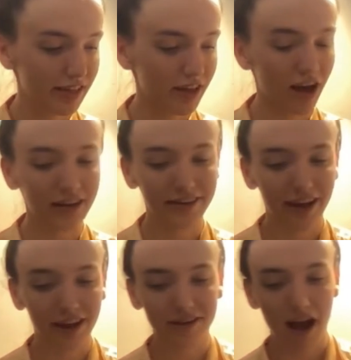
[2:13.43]
gotten
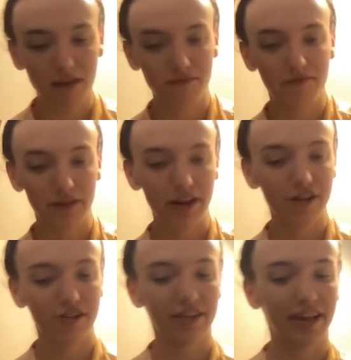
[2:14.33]
done or haven't
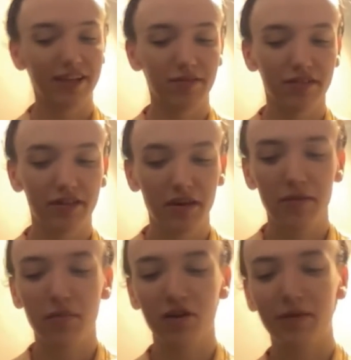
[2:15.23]
finished, and that's
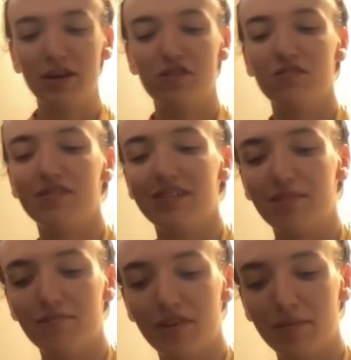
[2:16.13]
part of my issues. Is I'm
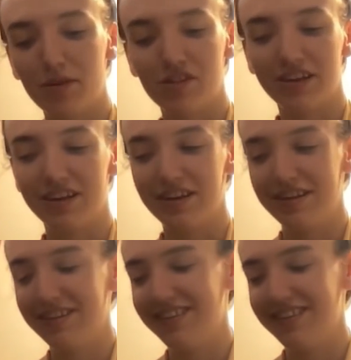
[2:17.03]
very much like a